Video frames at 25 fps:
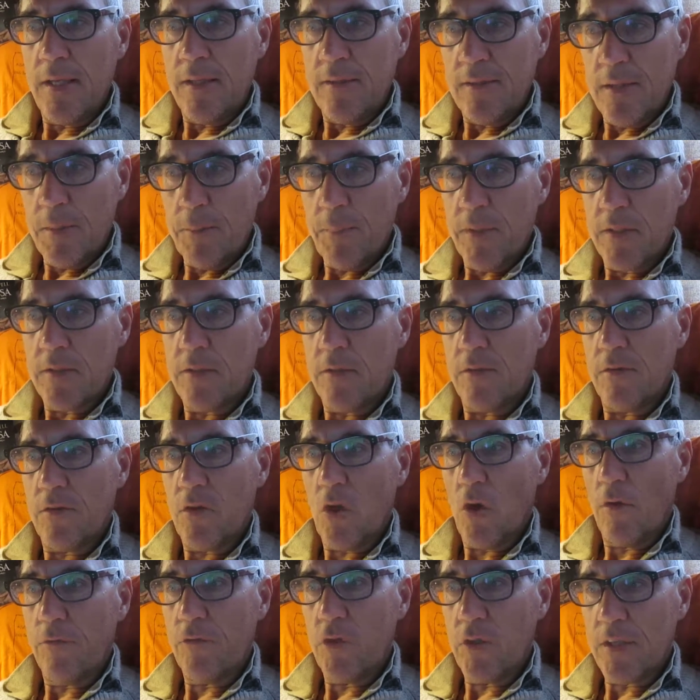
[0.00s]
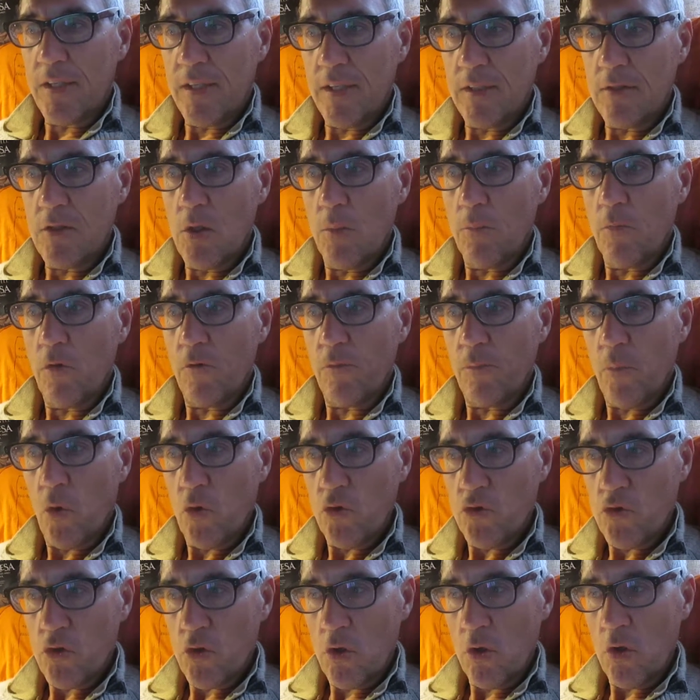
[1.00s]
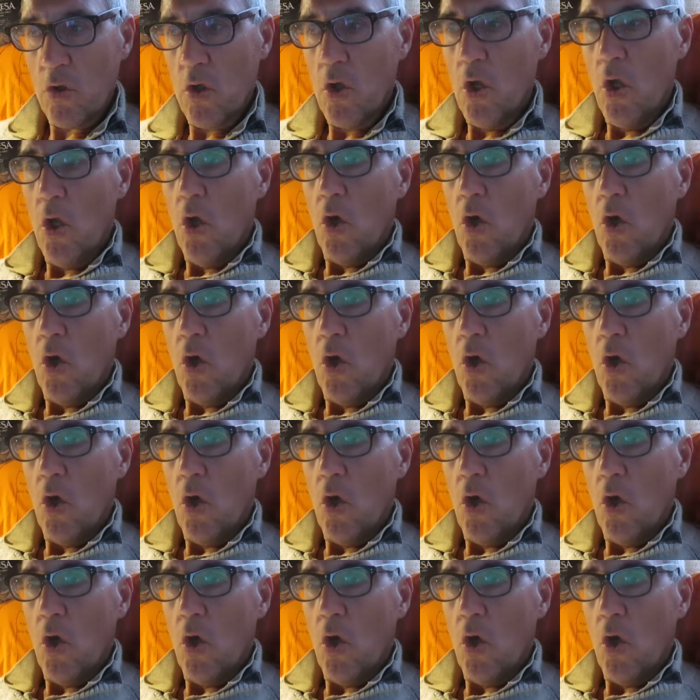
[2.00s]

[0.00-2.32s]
independence of the Kingdom of Portugal